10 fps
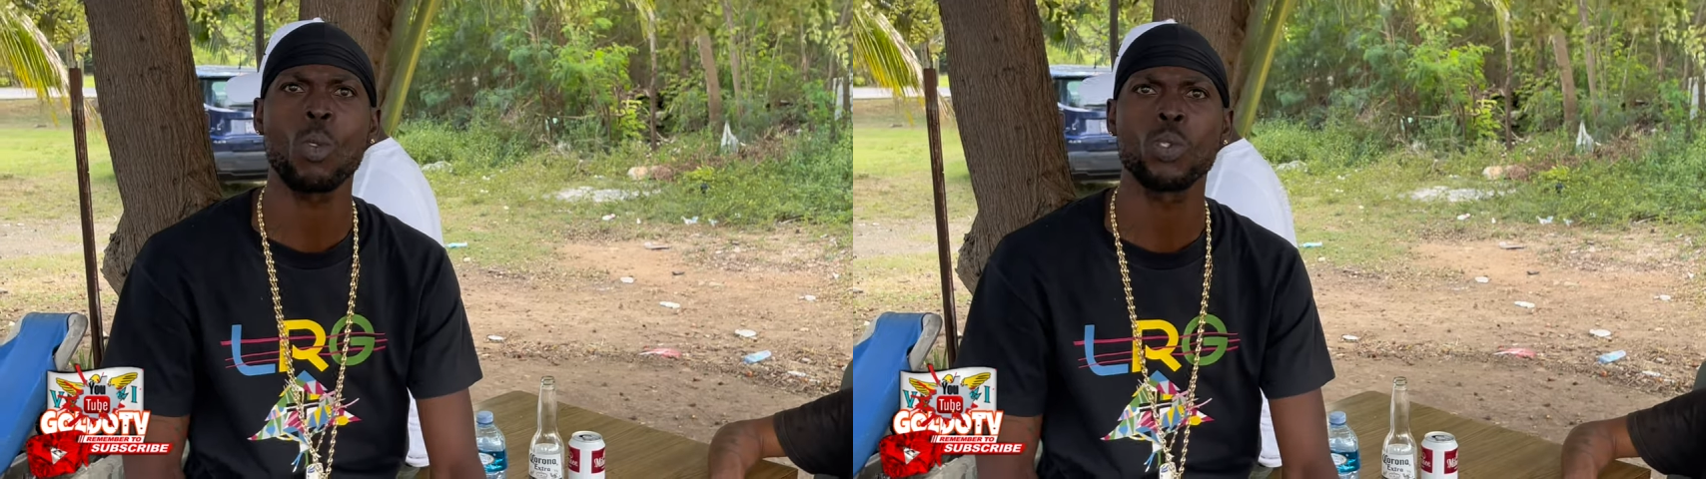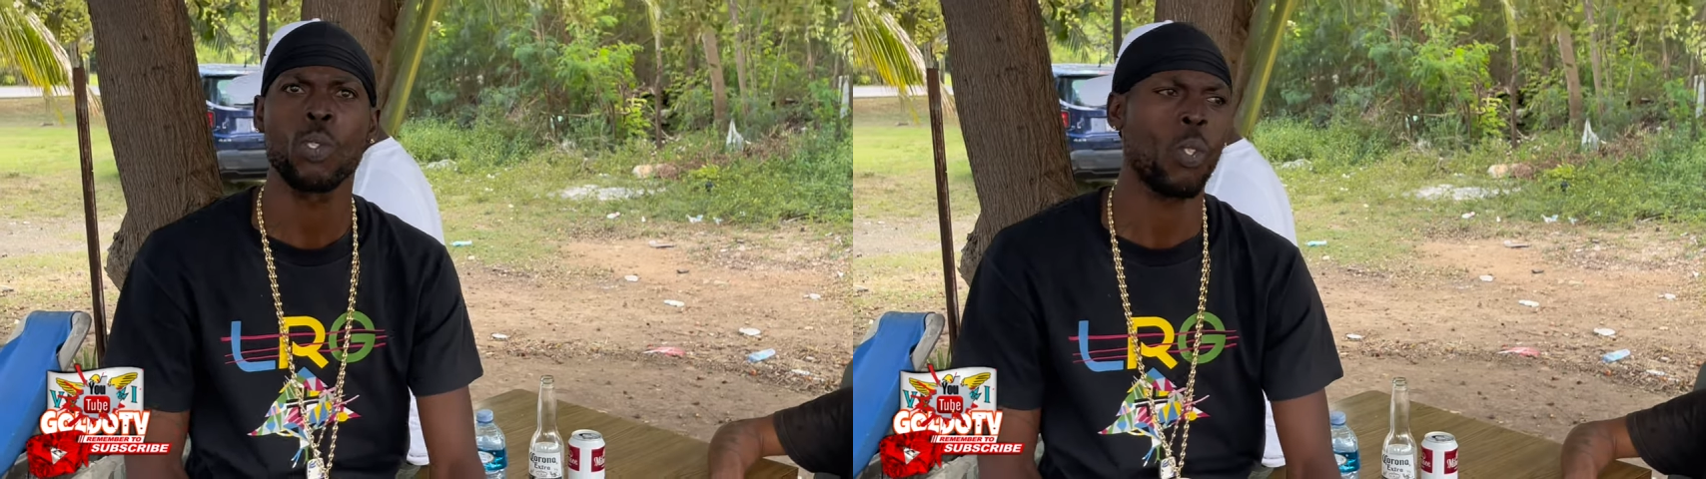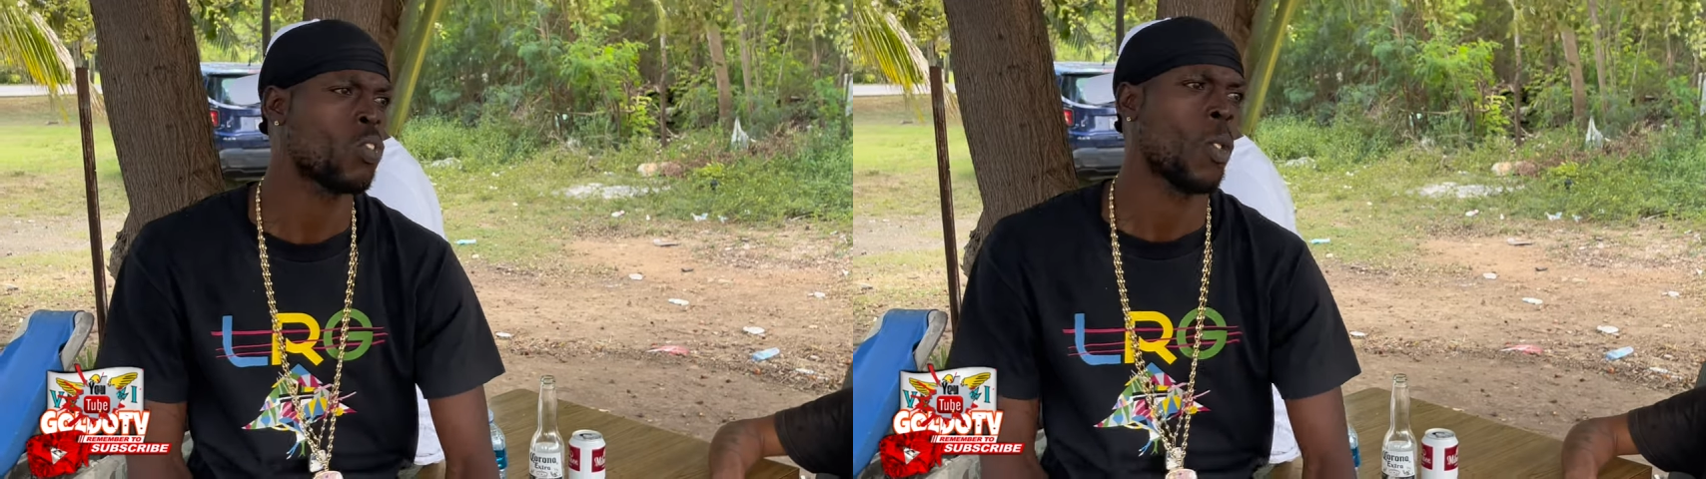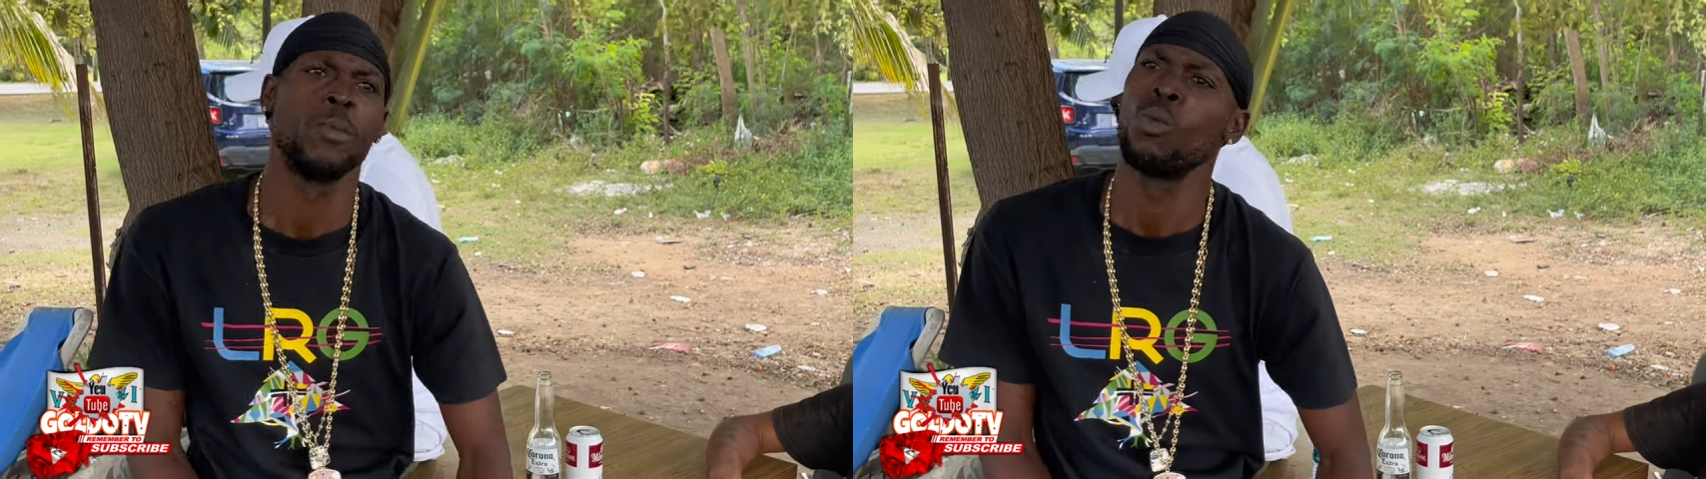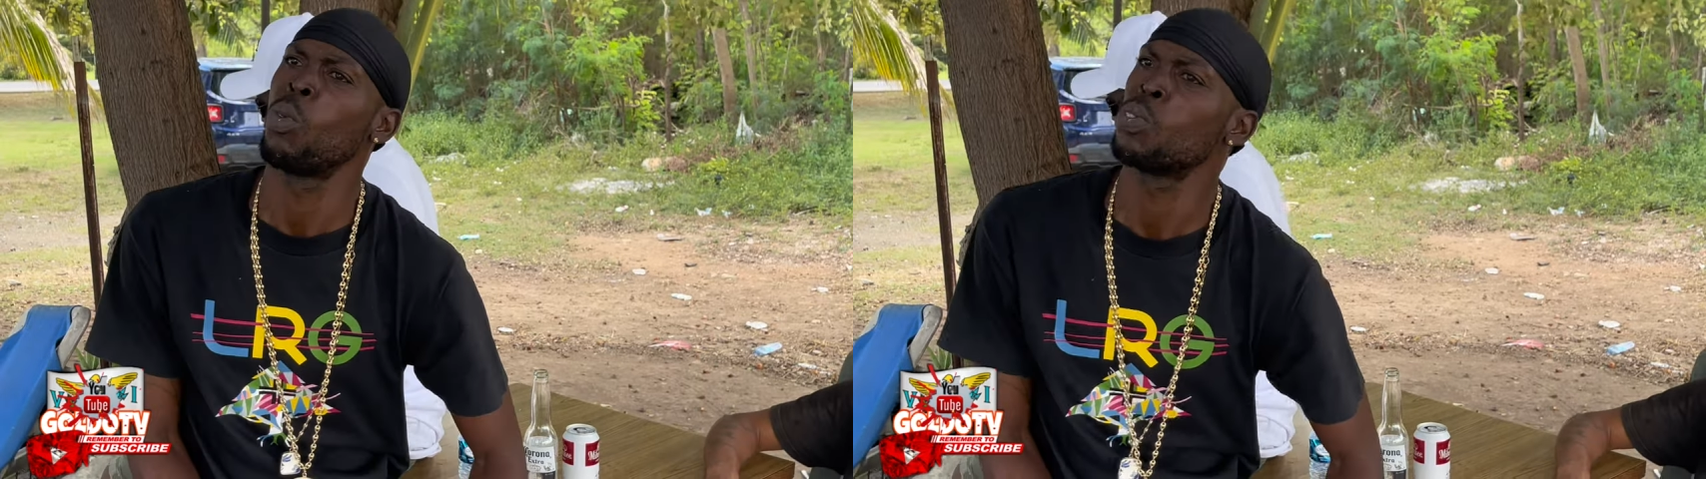He's a
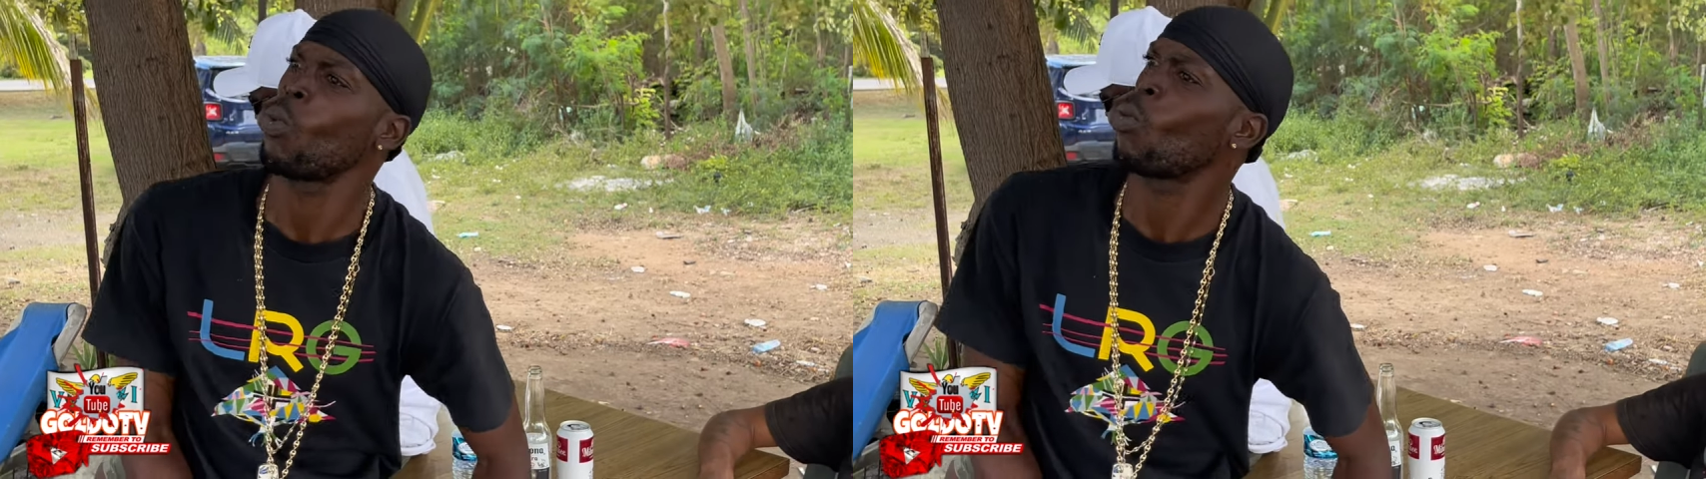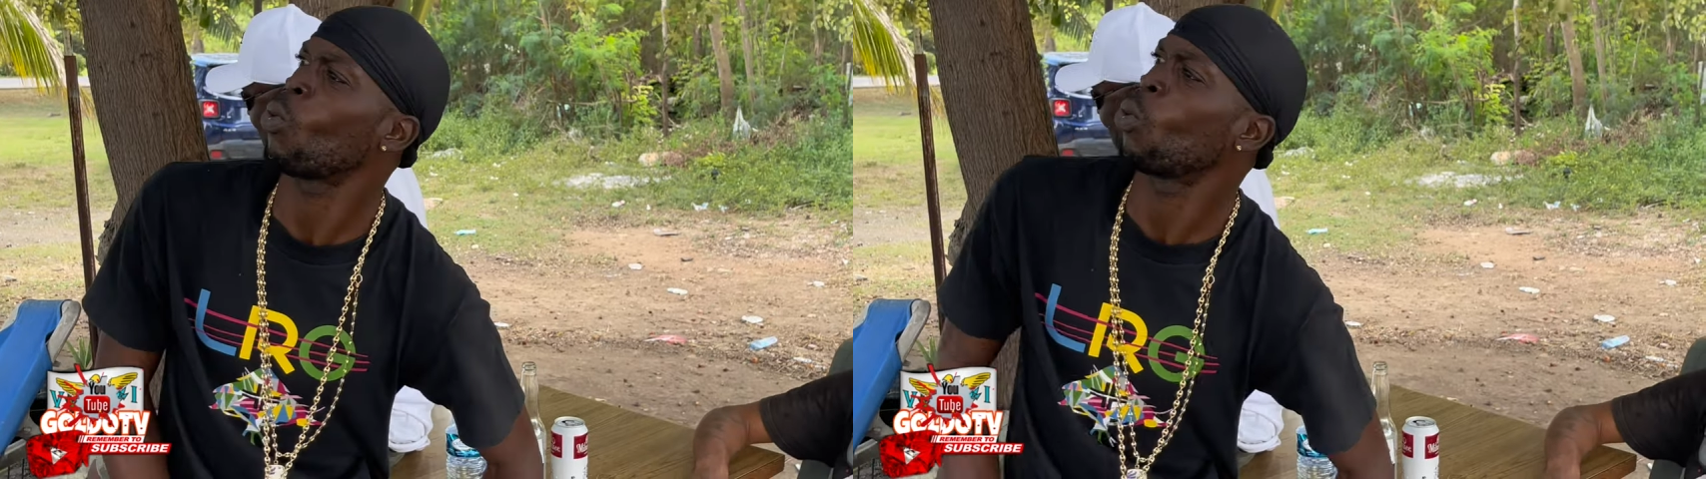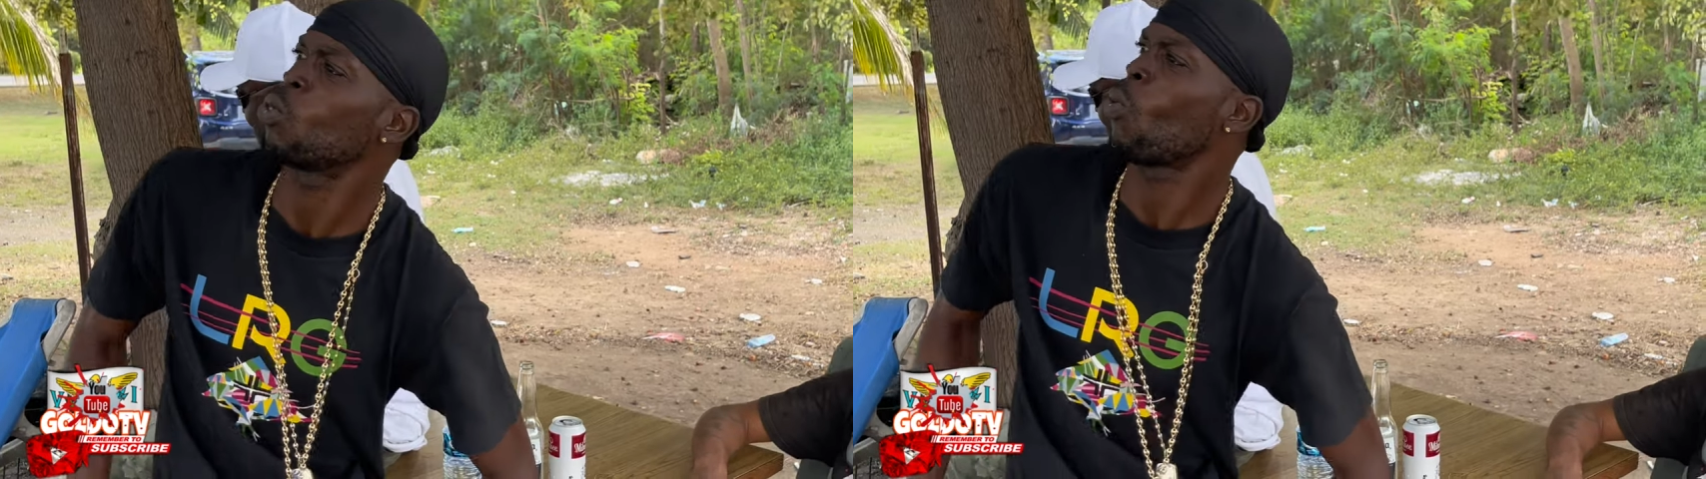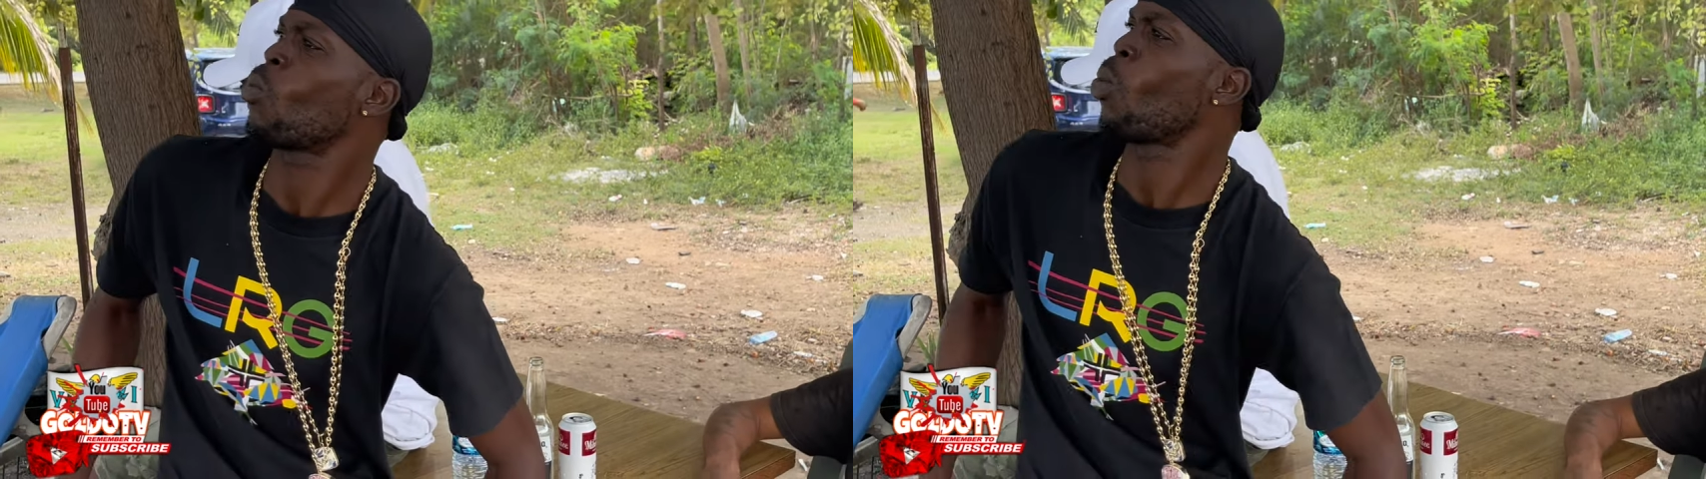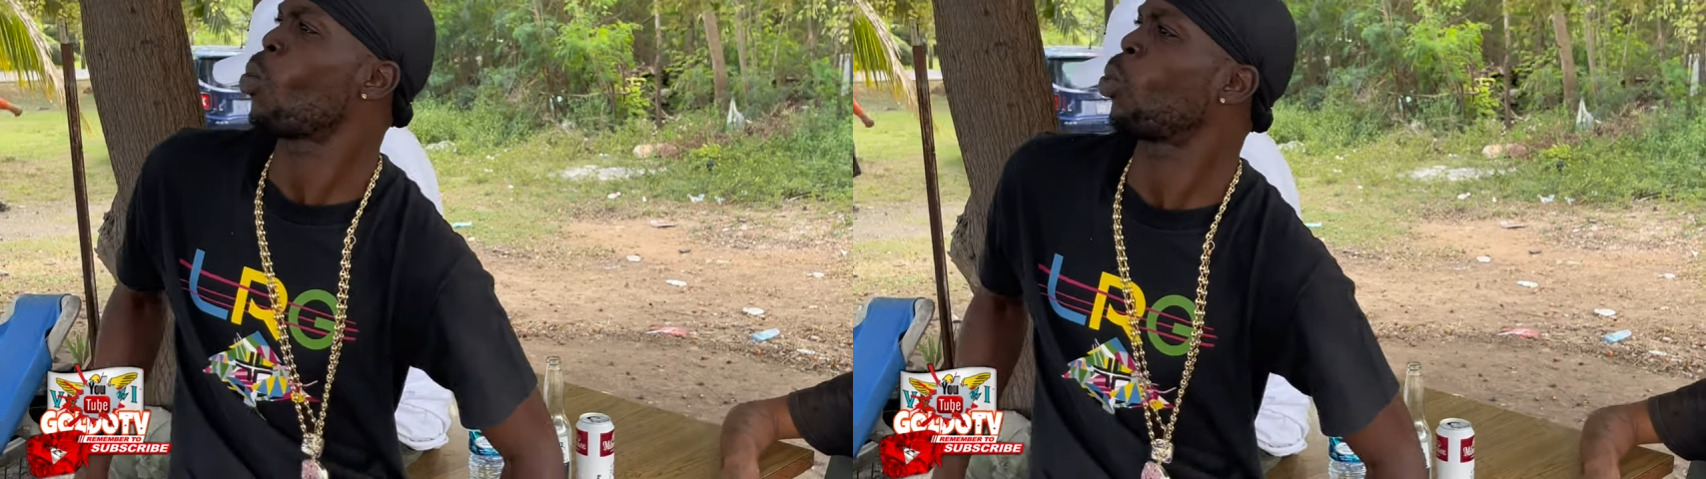runner. He running for me.
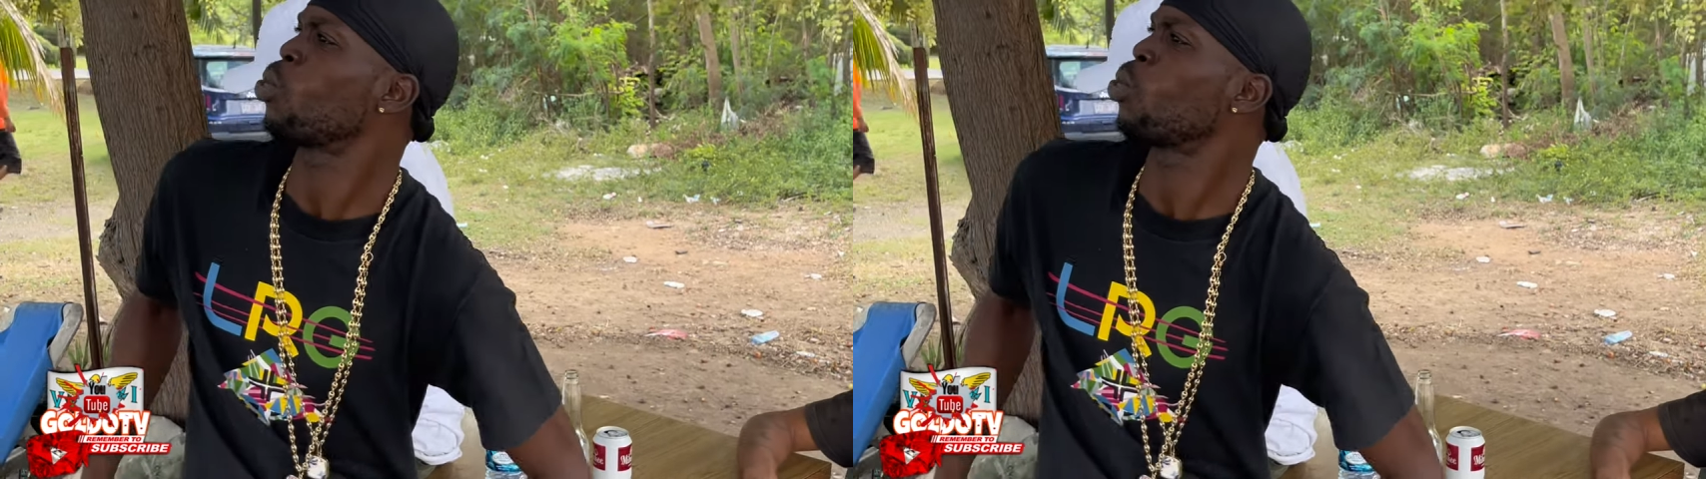A